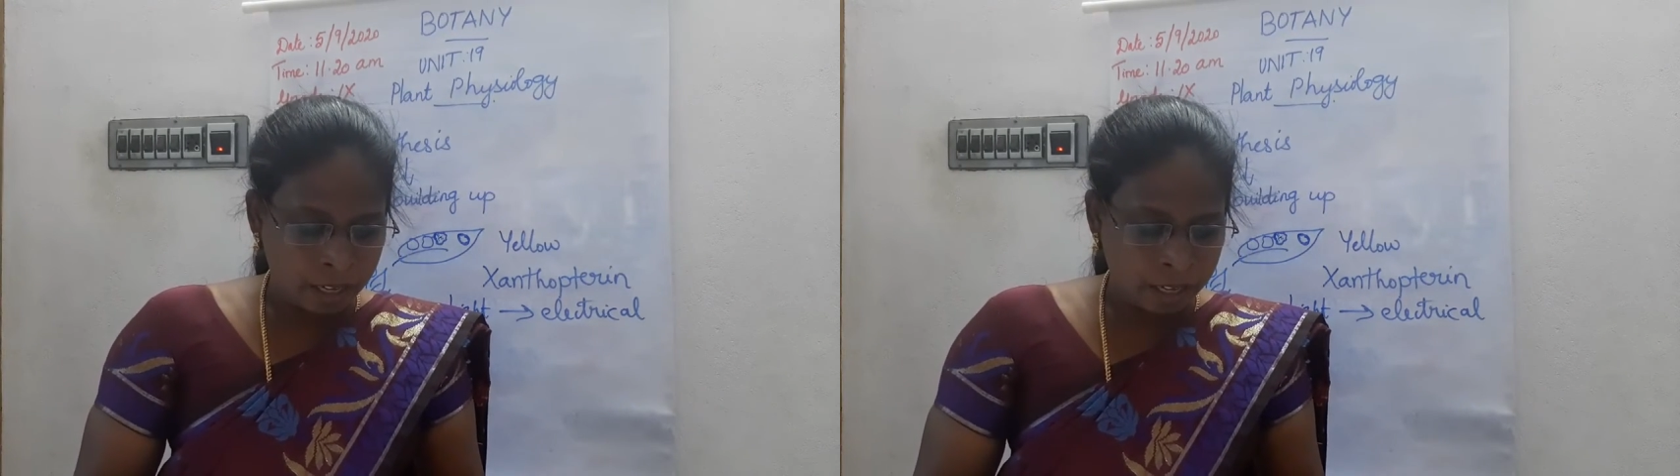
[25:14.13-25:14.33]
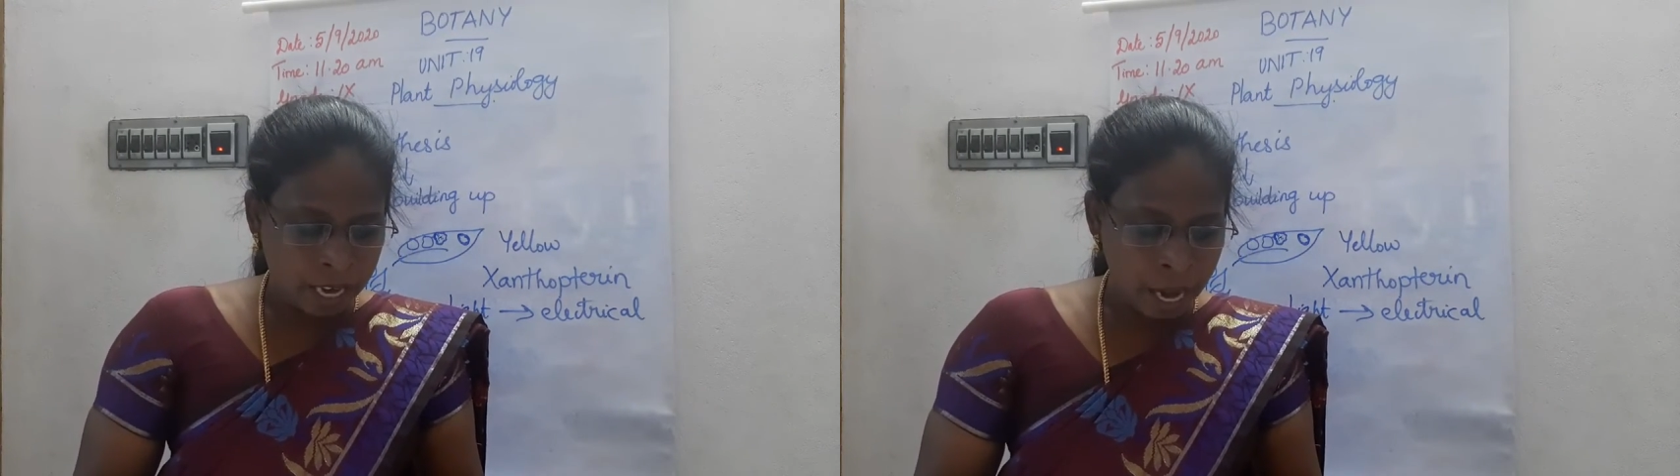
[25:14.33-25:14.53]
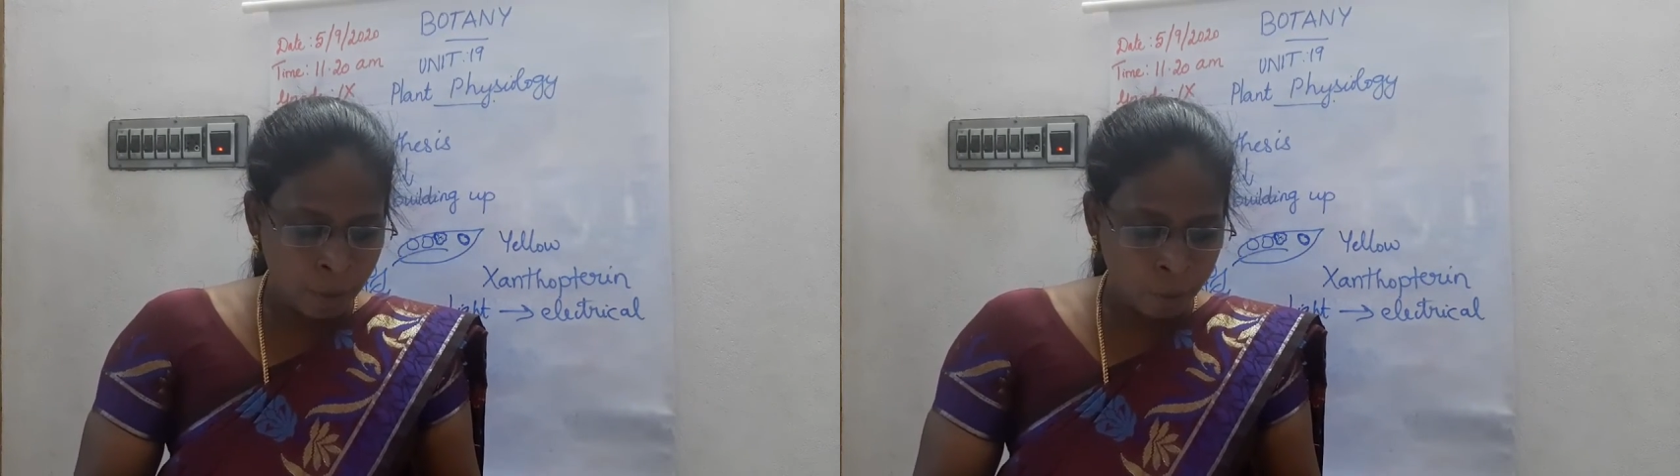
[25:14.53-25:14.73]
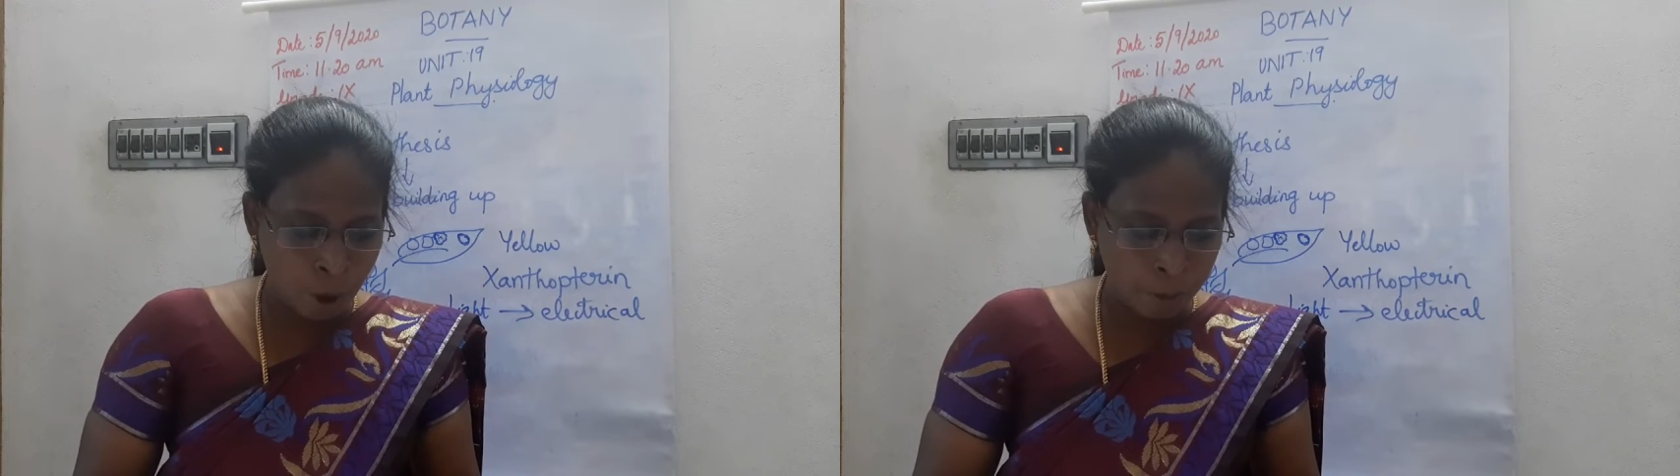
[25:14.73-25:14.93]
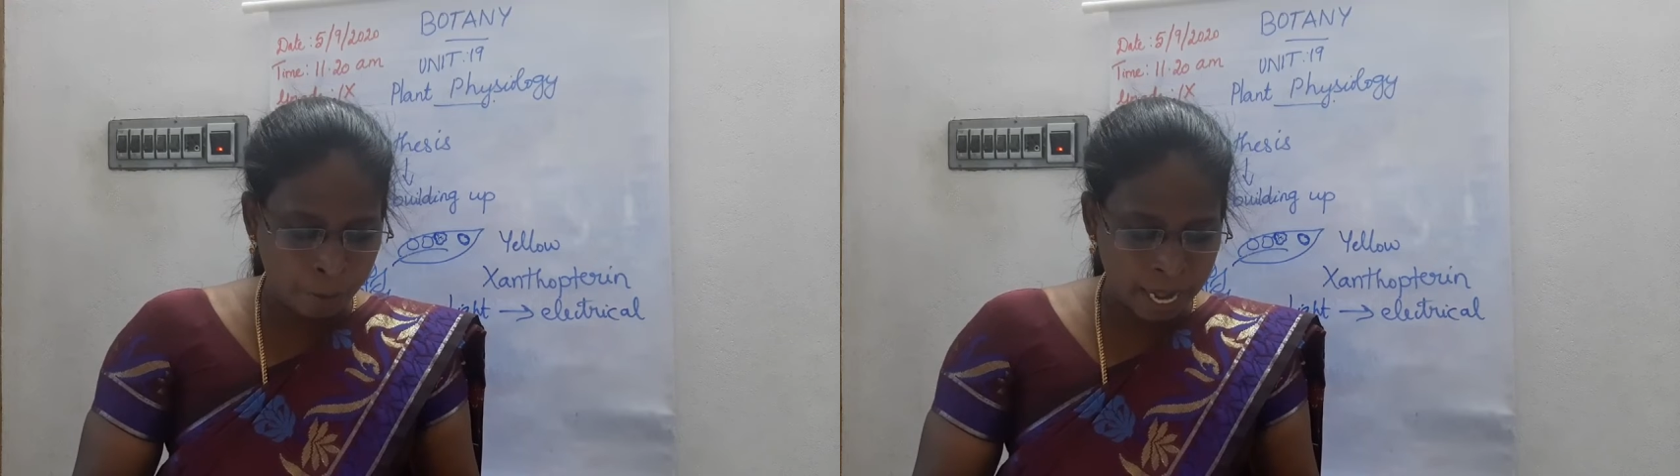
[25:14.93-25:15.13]
Name
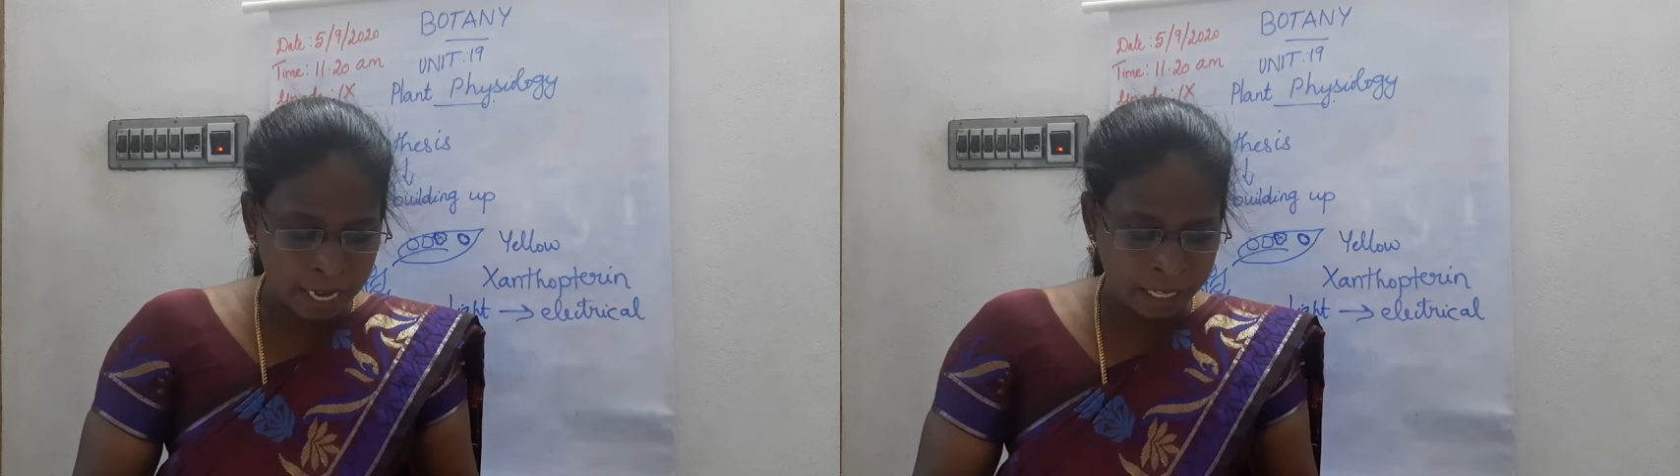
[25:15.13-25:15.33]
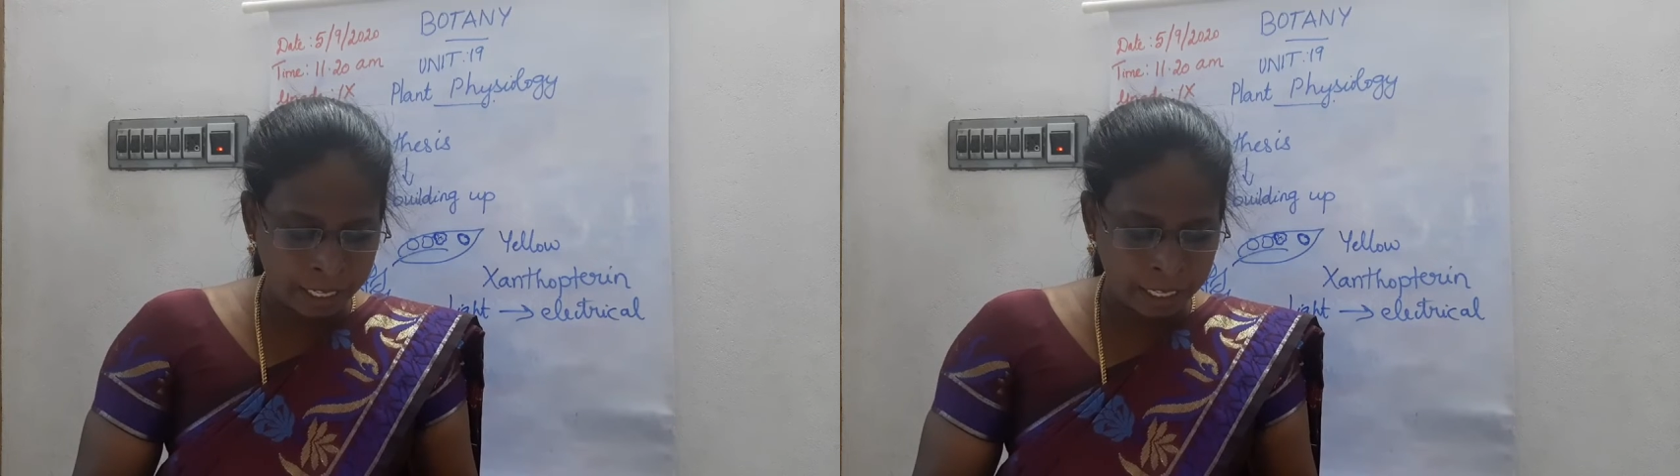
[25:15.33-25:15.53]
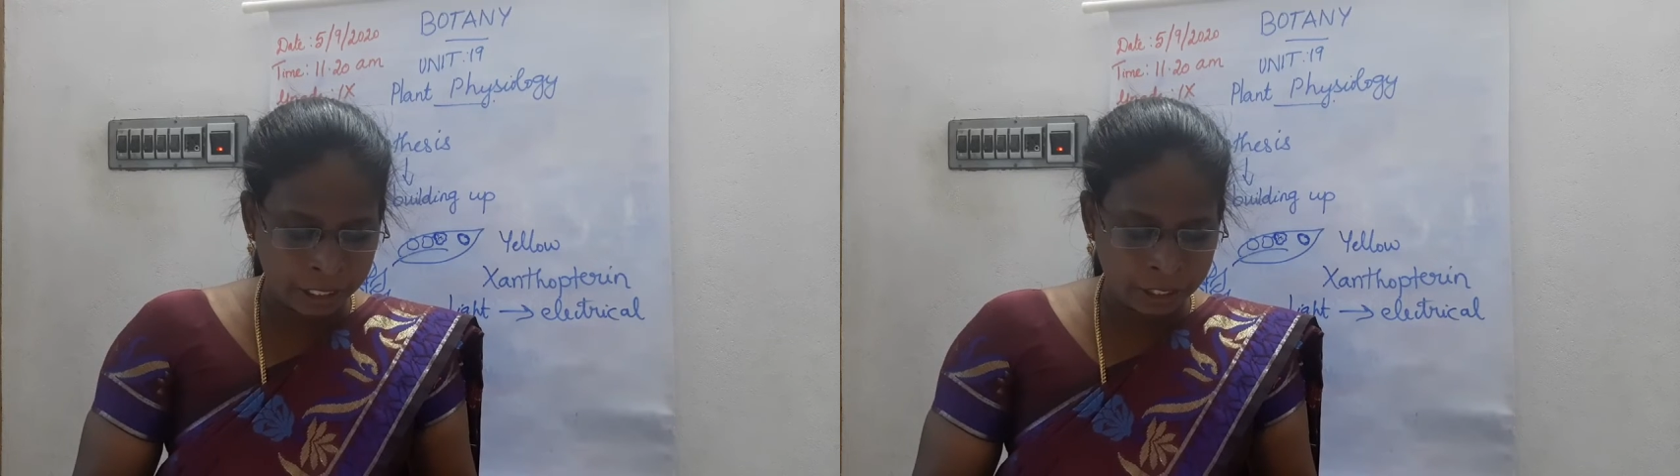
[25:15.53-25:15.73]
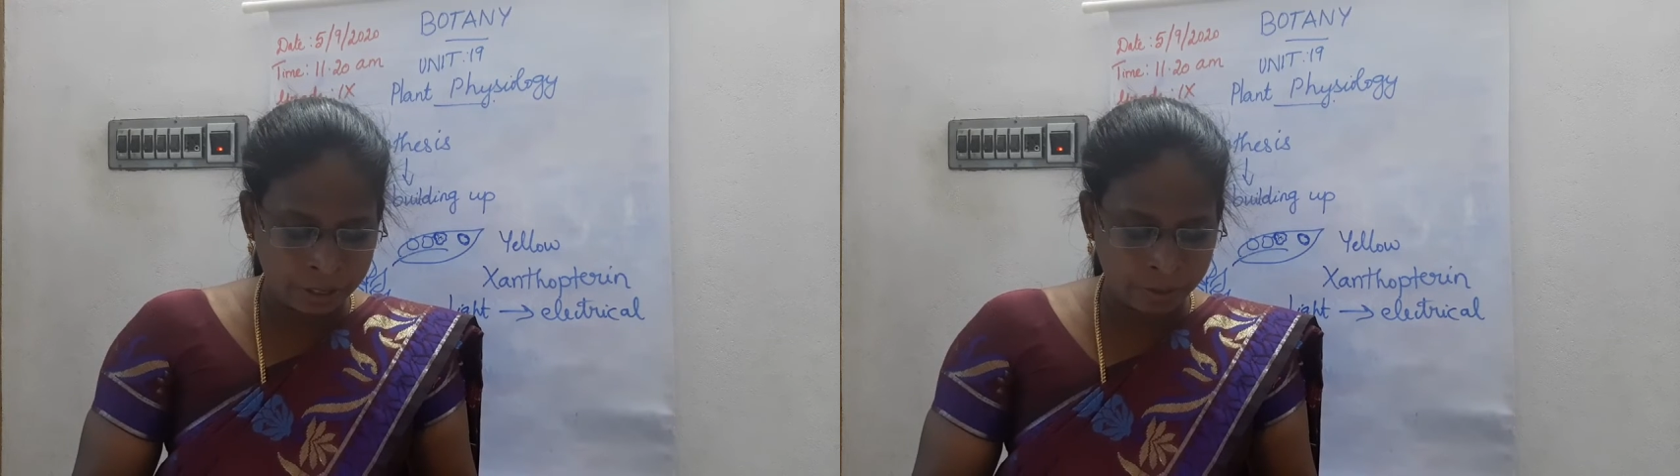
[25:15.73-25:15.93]
one plant each